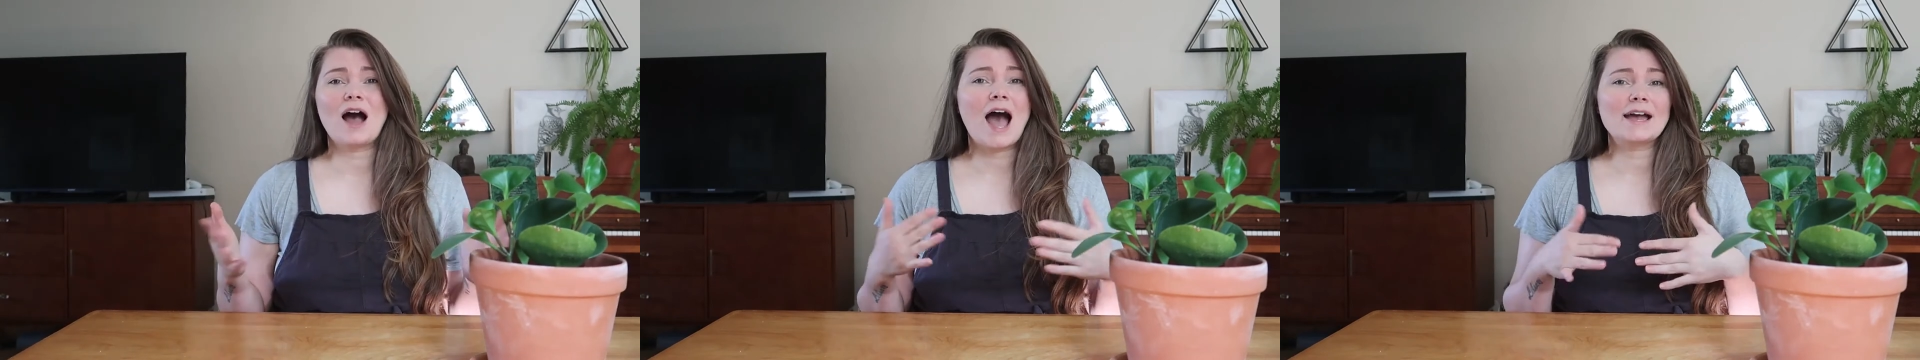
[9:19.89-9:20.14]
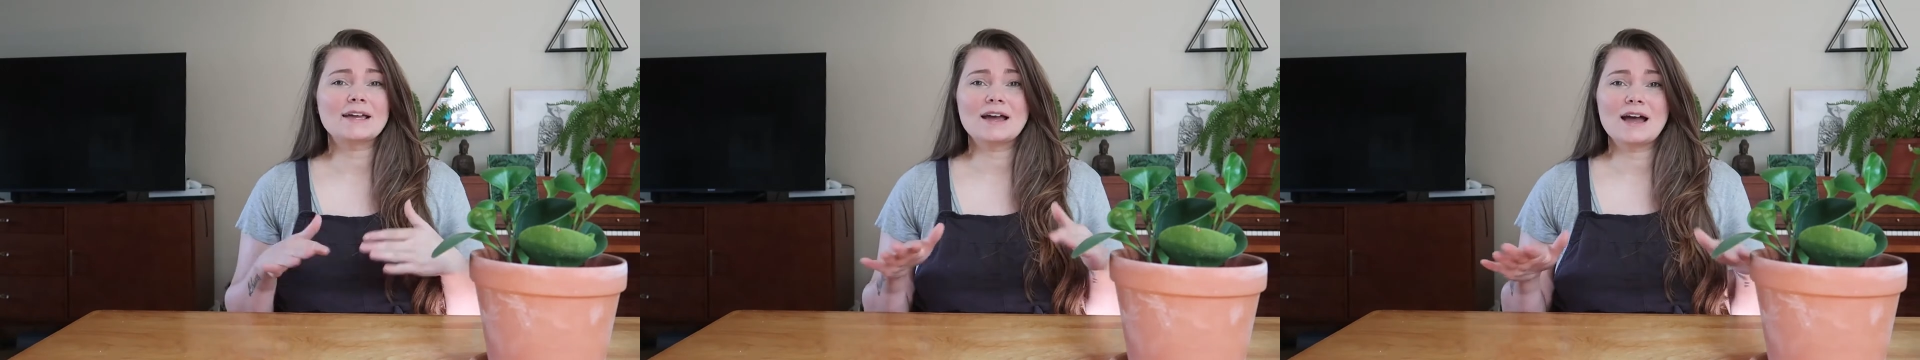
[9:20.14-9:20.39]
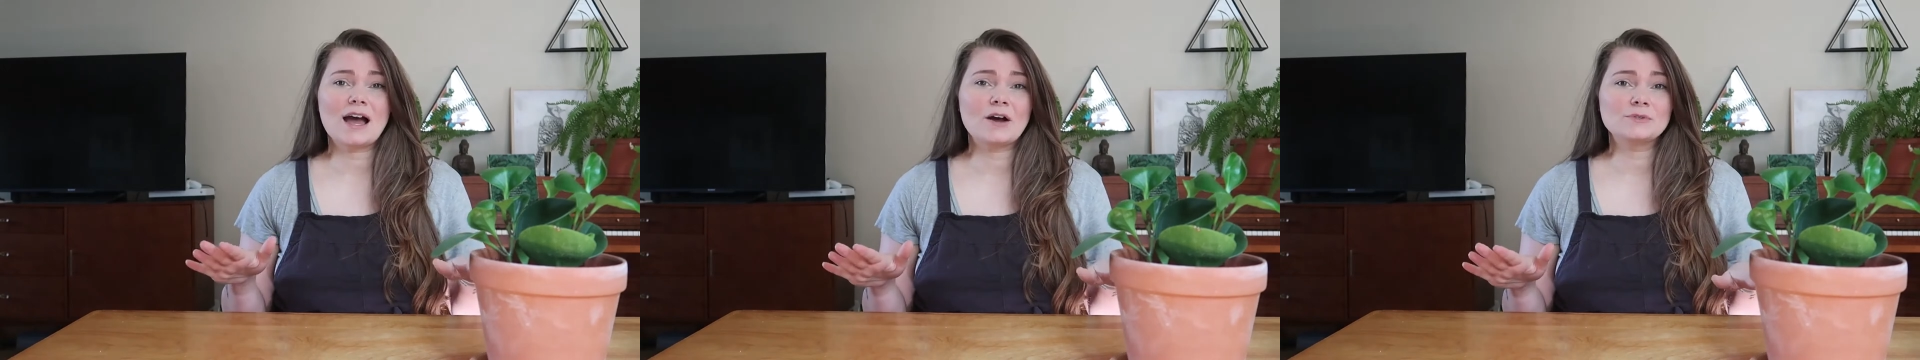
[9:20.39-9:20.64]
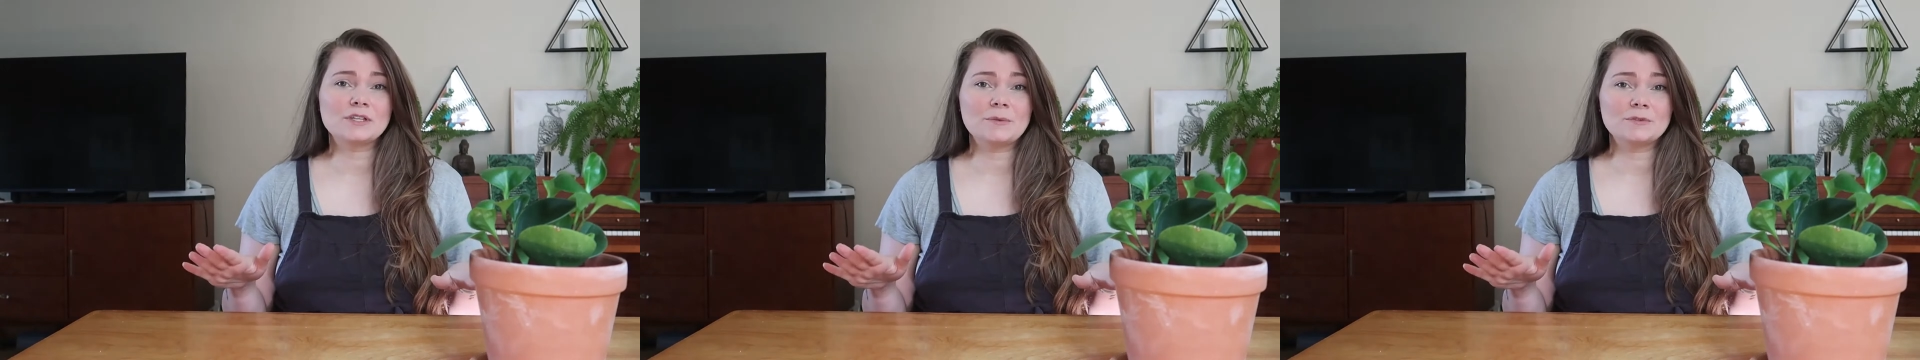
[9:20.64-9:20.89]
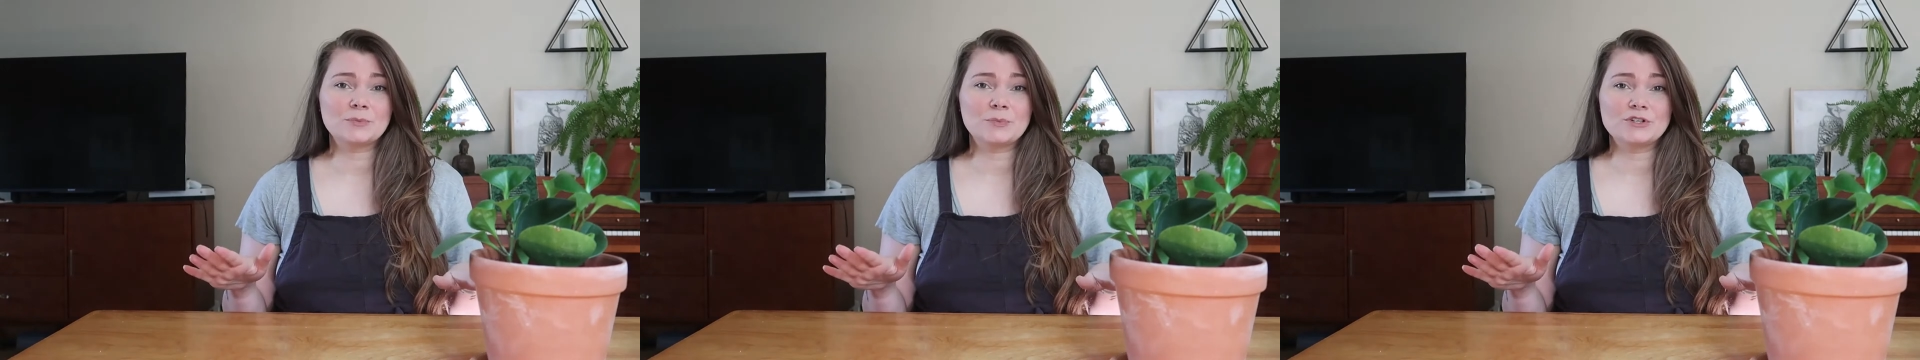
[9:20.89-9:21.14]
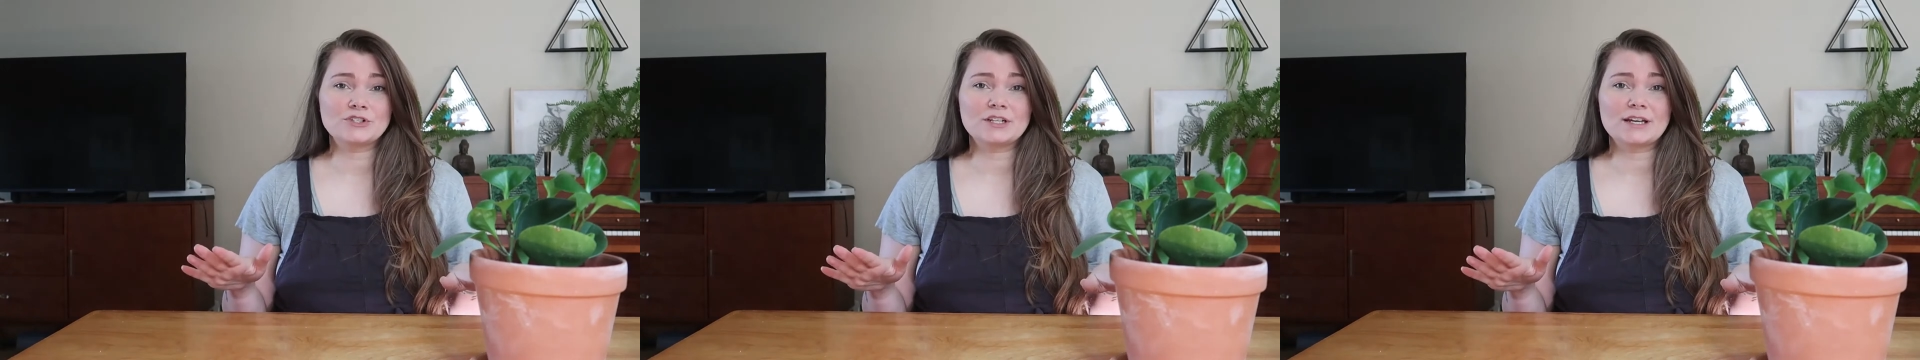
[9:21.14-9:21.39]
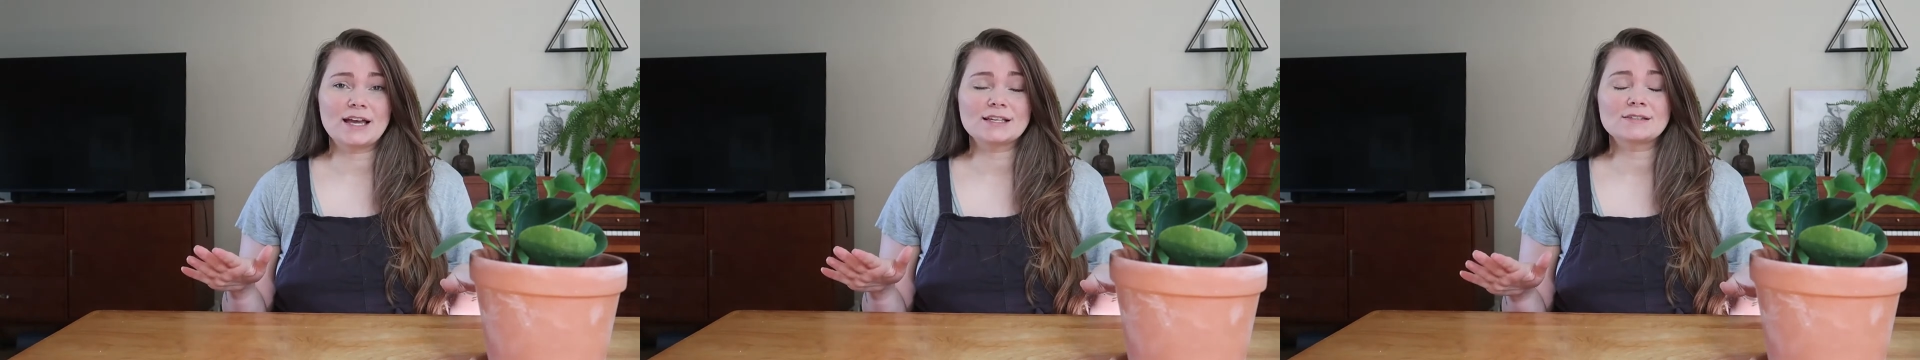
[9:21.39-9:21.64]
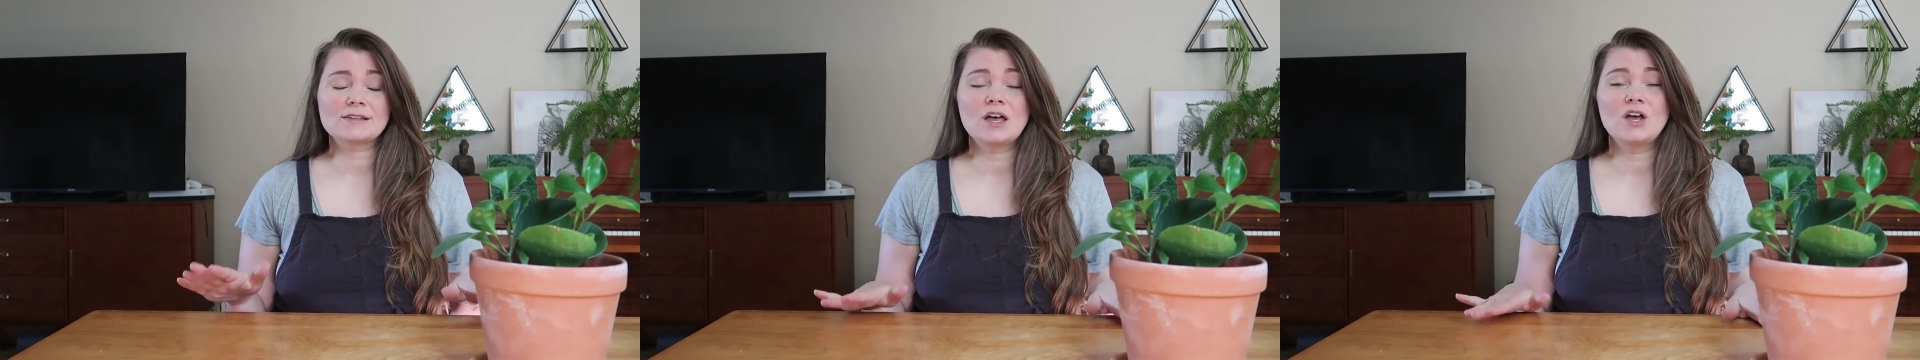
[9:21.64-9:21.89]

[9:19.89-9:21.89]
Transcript: I, I was able to push, I guess.